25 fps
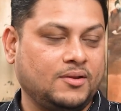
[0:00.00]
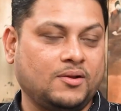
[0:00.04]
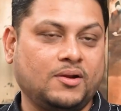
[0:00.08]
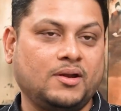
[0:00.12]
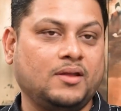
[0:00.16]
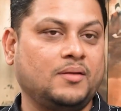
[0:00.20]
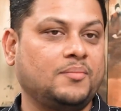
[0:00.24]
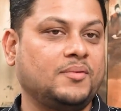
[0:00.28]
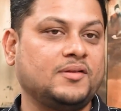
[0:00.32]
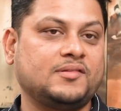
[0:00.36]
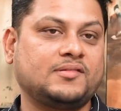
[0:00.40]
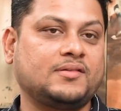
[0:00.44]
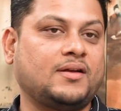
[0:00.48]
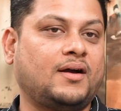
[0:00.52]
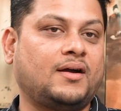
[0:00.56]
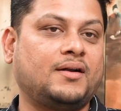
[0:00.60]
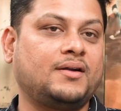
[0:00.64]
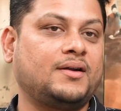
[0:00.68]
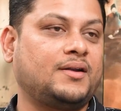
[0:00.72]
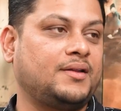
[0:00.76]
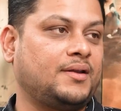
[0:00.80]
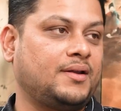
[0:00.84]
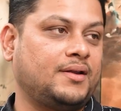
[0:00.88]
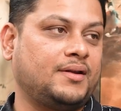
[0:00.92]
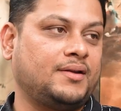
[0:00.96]
Your laborers
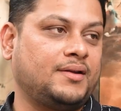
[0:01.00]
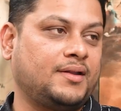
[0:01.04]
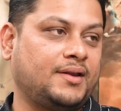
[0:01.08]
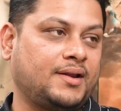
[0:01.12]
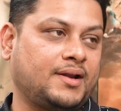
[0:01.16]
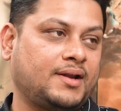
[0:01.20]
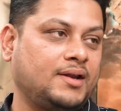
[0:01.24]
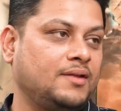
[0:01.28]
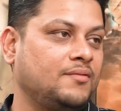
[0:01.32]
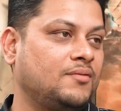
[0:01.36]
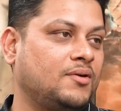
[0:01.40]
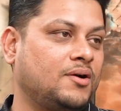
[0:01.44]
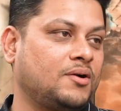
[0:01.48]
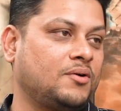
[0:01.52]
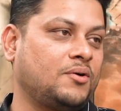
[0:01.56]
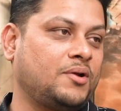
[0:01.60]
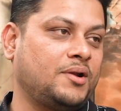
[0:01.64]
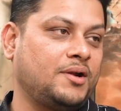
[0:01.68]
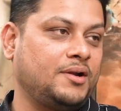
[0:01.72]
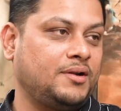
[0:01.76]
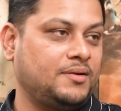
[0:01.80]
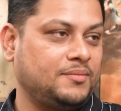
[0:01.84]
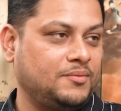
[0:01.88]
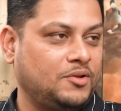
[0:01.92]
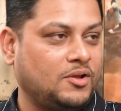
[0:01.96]
can't directly work on
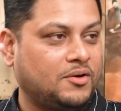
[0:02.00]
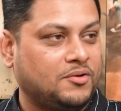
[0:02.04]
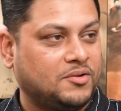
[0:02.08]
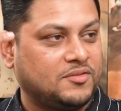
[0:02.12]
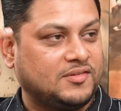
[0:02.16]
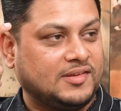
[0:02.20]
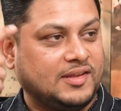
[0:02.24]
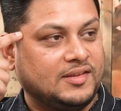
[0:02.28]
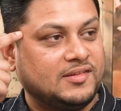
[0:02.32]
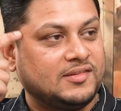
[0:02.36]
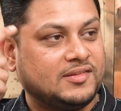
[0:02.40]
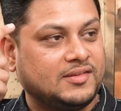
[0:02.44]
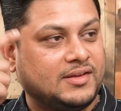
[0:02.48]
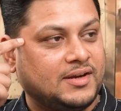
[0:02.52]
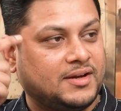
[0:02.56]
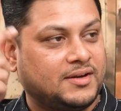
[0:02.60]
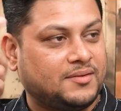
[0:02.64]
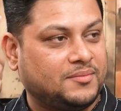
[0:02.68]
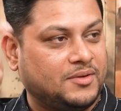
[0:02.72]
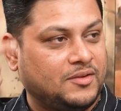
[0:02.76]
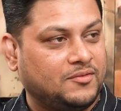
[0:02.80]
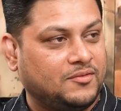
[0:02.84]
it. You have to sense that